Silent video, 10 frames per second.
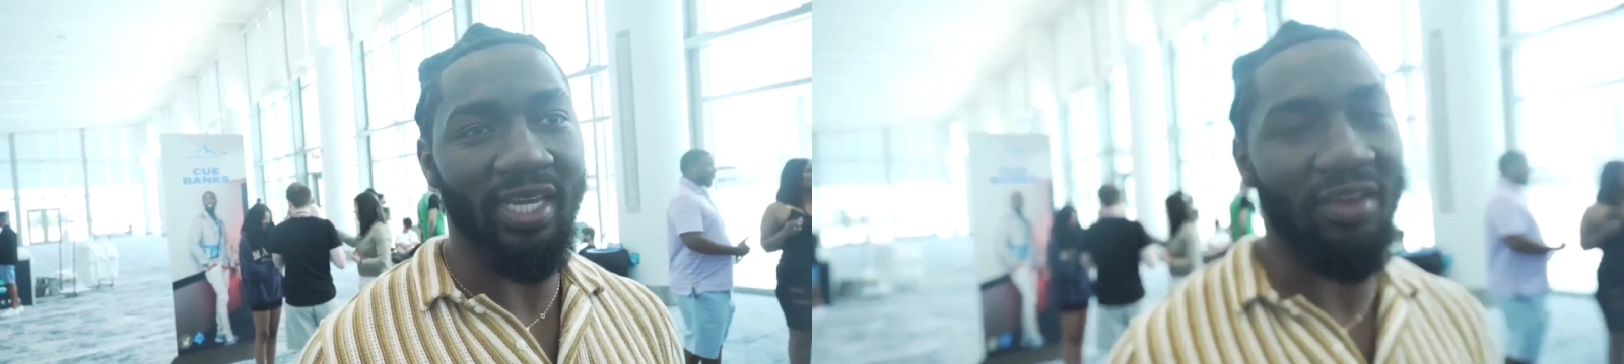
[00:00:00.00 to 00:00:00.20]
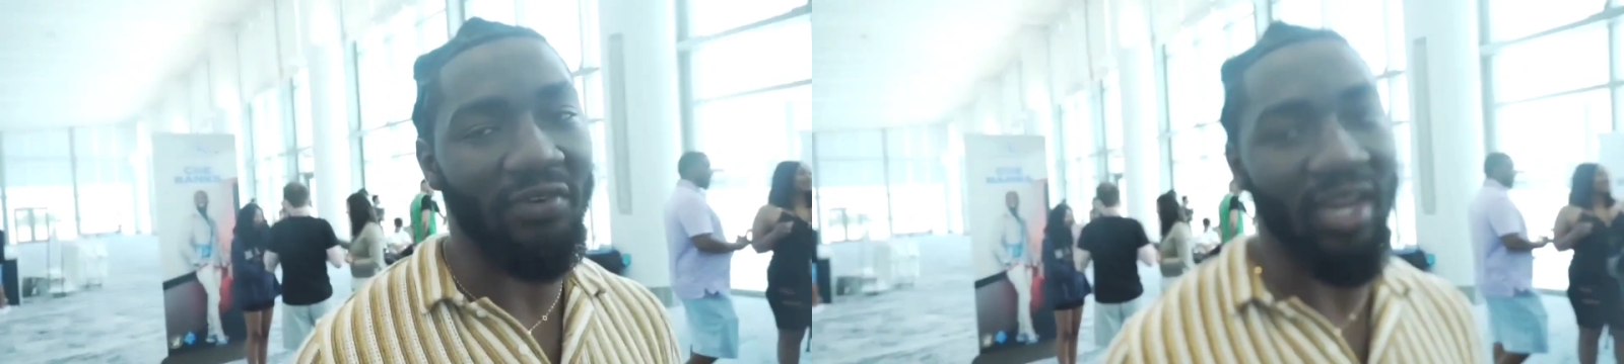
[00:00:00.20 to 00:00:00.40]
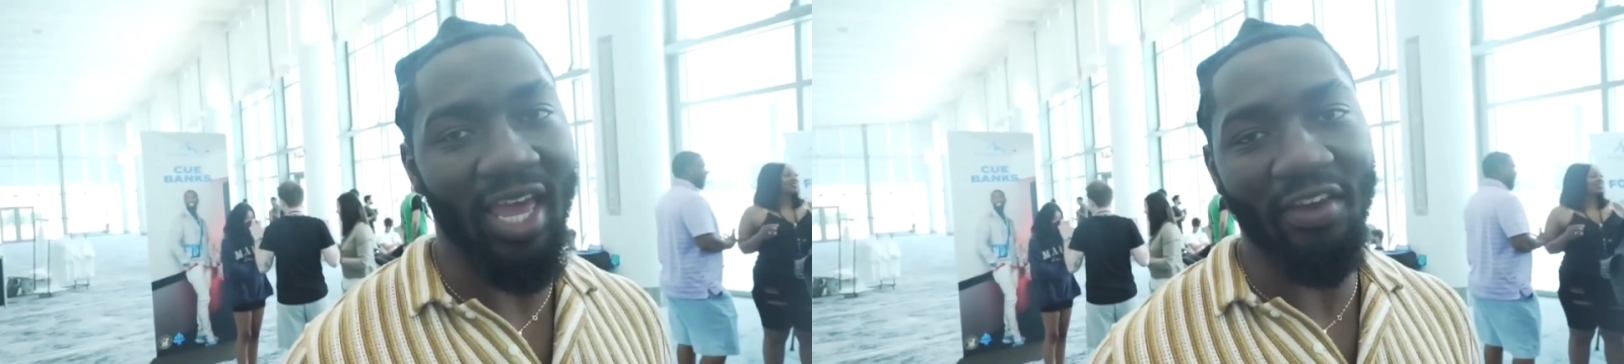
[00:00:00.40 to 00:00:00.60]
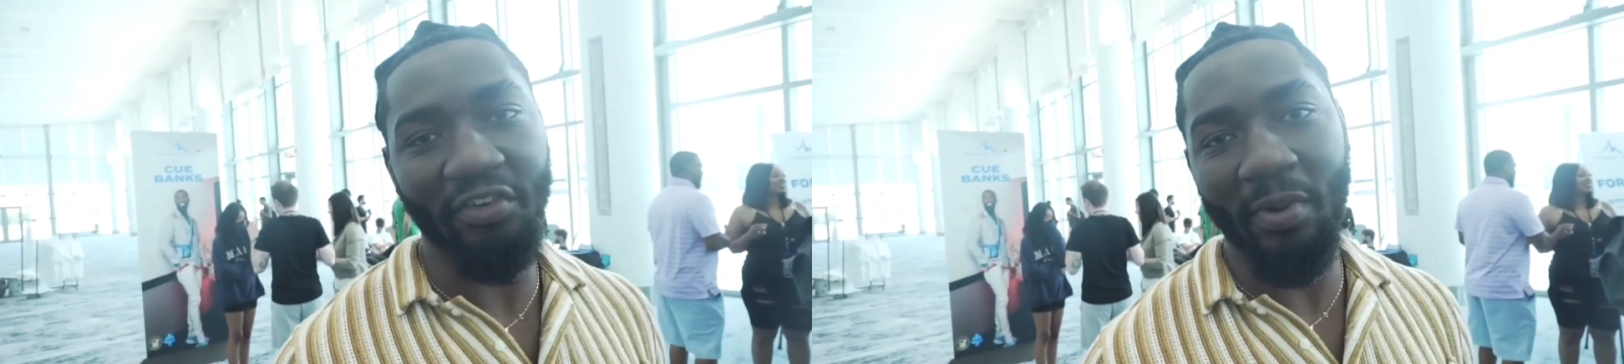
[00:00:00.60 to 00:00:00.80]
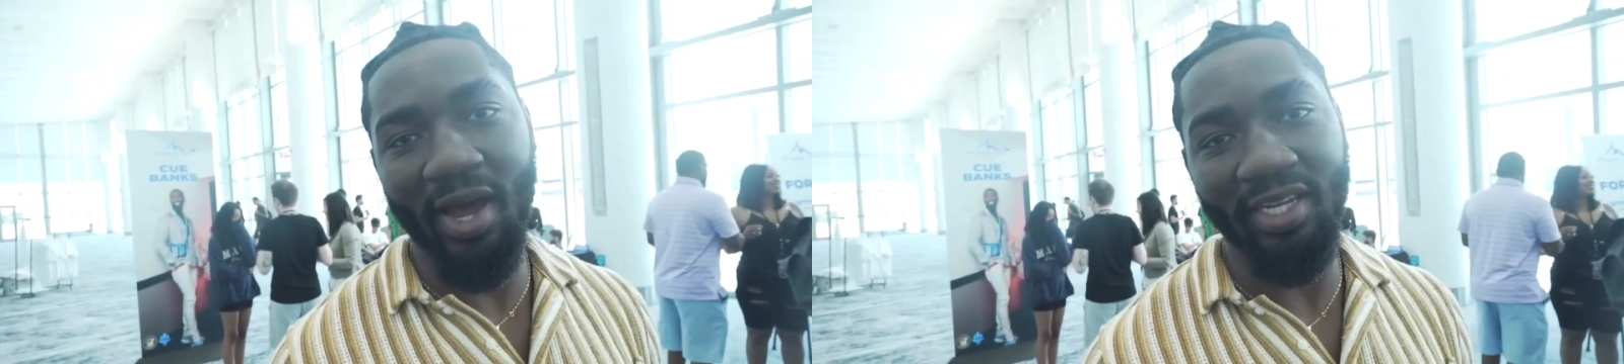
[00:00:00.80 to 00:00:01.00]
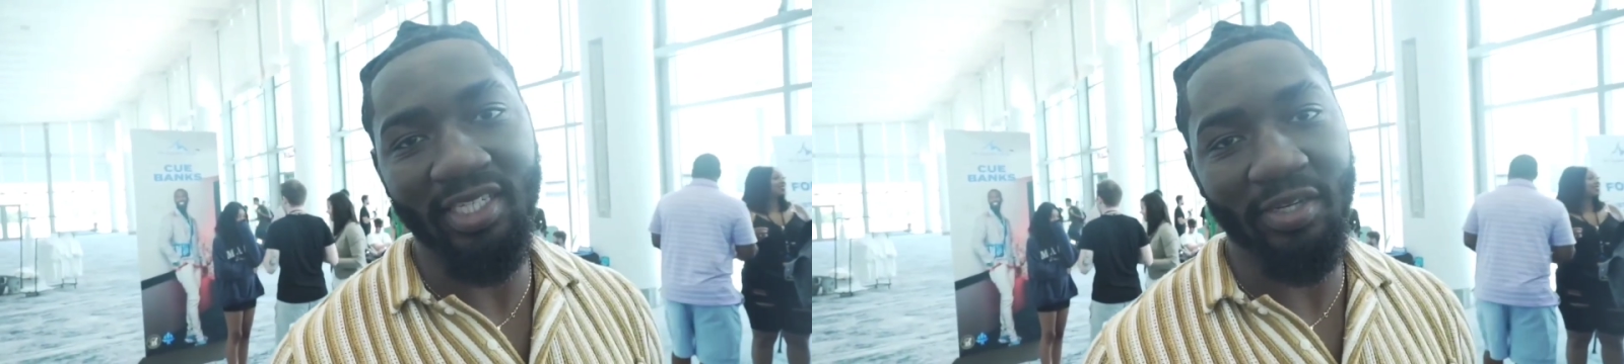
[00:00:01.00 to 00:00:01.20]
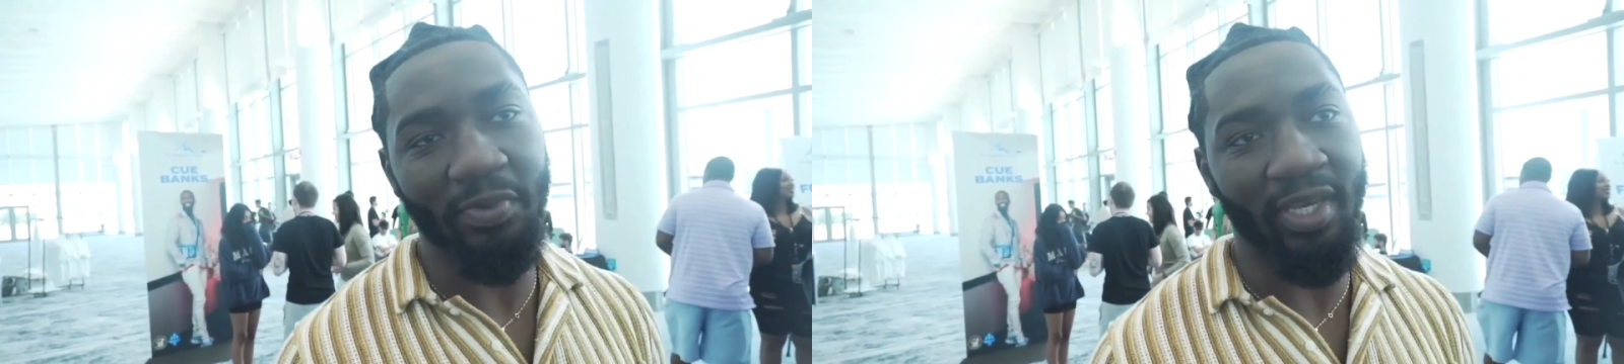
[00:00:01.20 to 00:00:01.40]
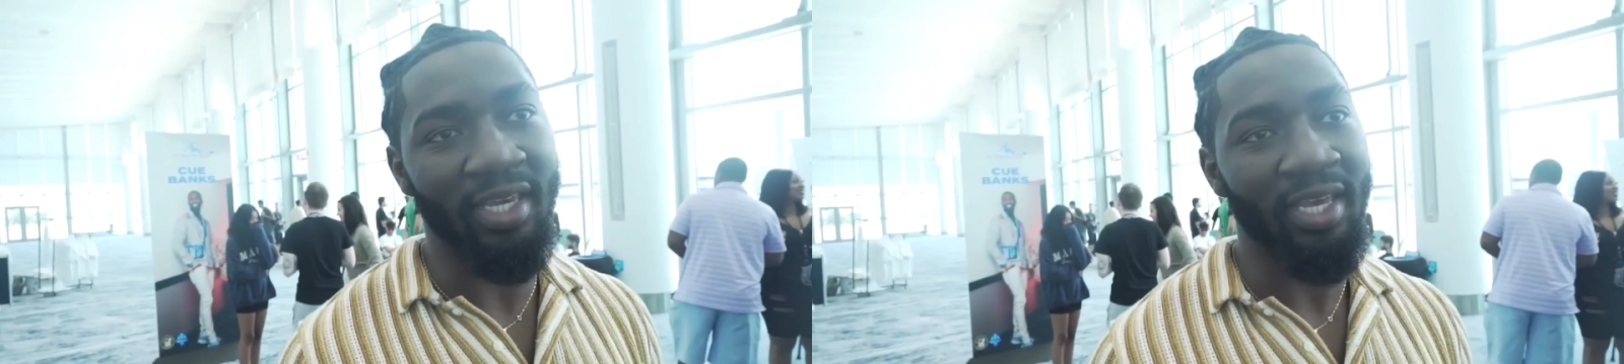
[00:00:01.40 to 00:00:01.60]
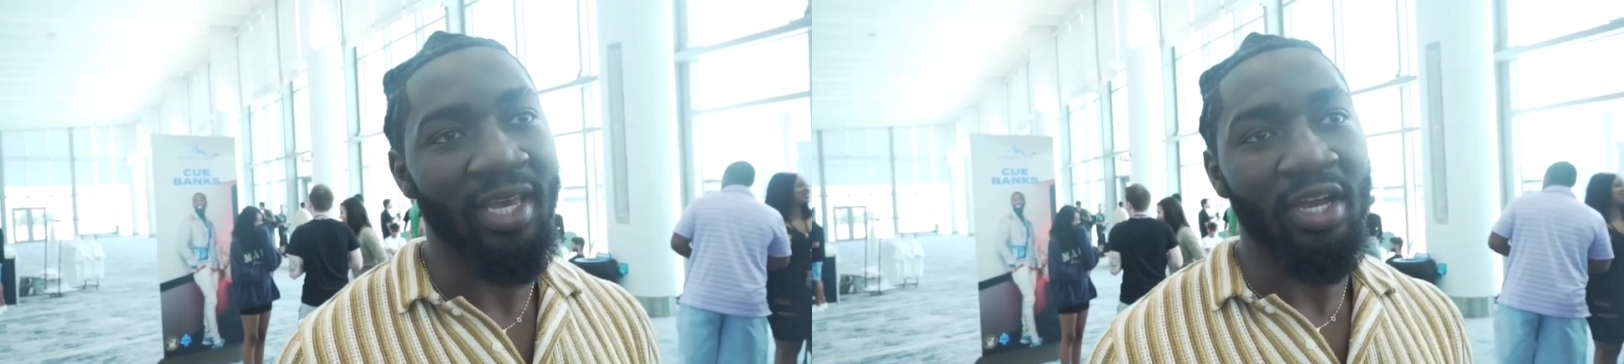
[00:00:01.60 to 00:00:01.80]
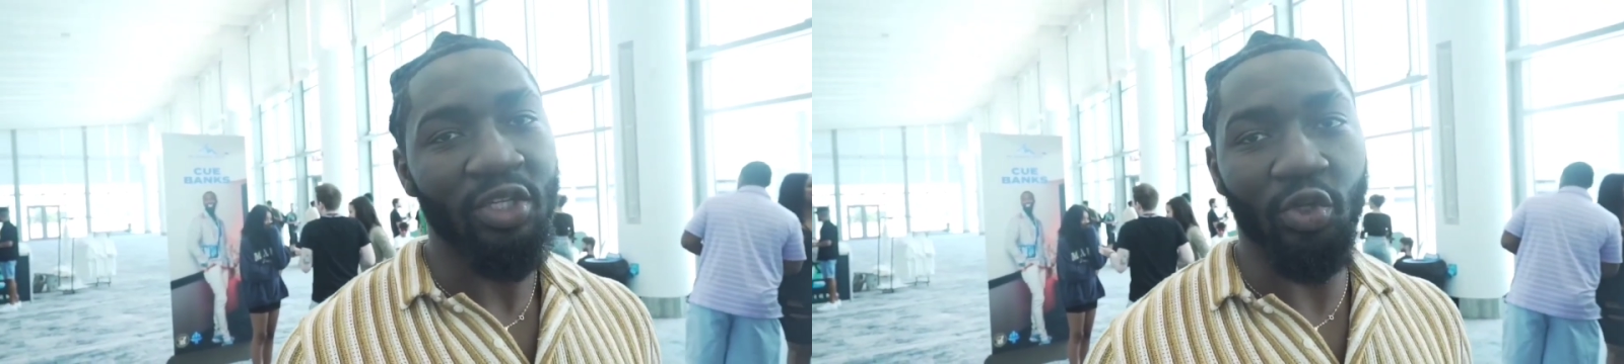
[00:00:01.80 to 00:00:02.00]
I feel like everybody should be
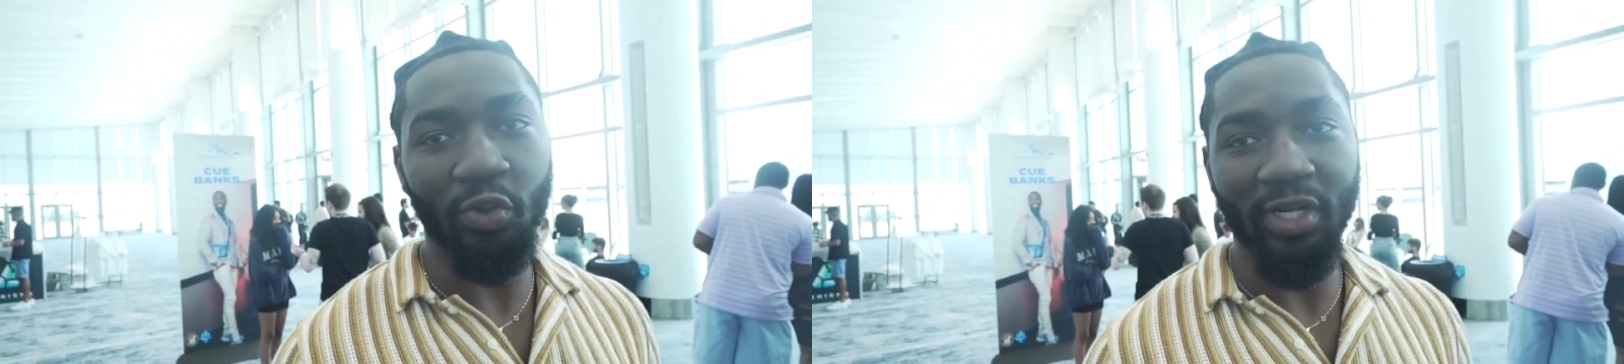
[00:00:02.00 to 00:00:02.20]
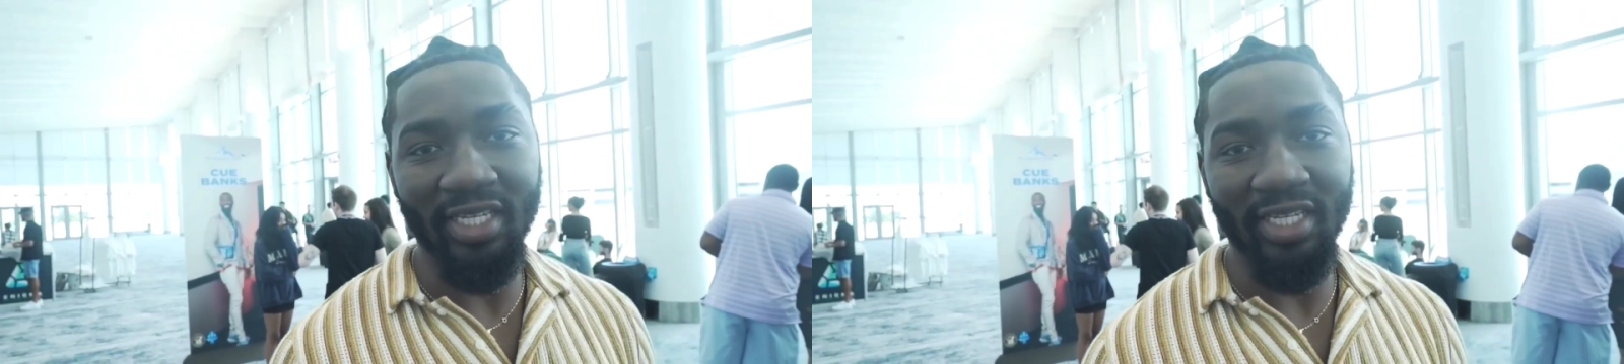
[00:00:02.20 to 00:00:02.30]
tuning